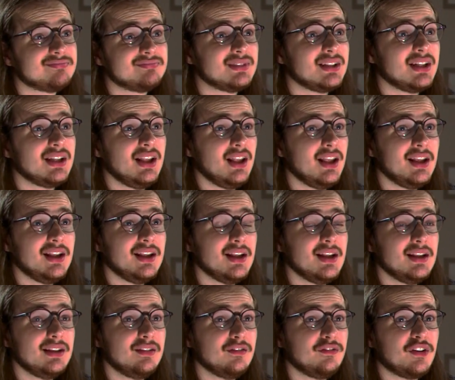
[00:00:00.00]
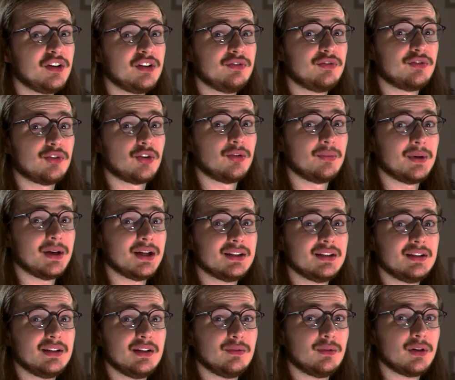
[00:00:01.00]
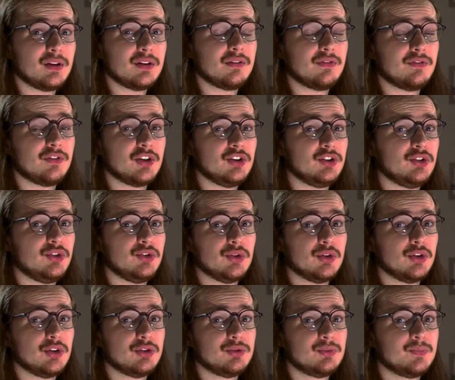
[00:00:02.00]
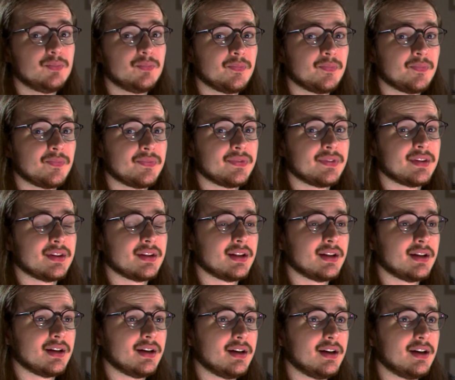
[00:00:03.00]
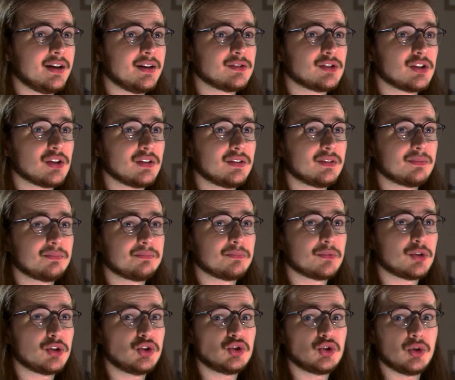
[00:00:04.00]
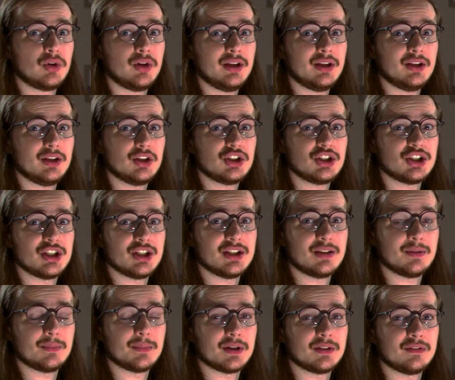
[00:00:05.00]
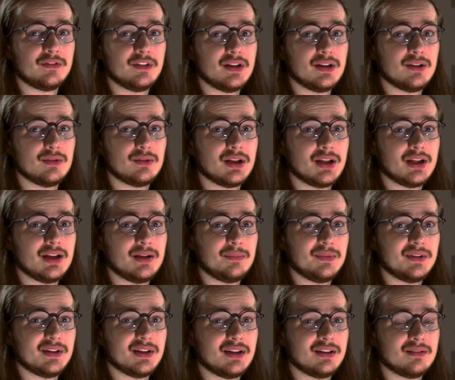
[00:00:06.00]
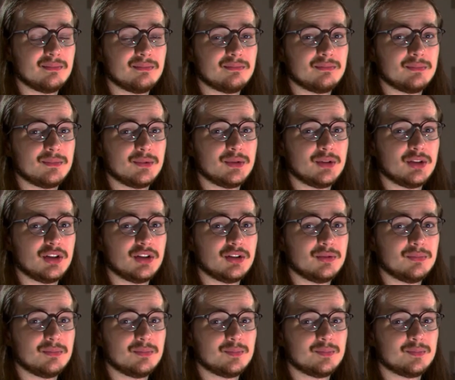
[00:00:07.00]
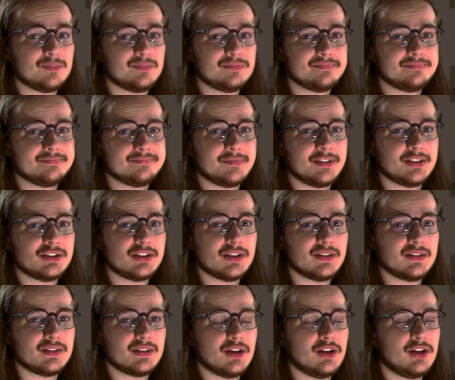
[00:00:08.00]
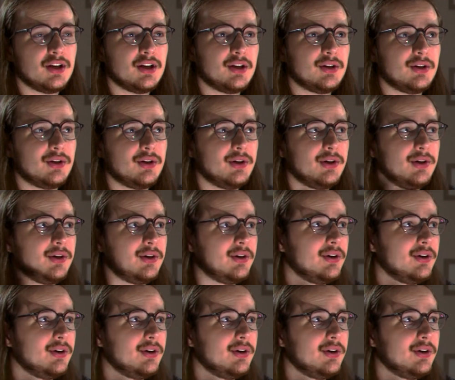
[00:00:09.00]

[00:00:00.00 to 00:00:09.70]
It's a fun format. It was fun duo. Just shooting the shit about video games, and, you know, it's just another,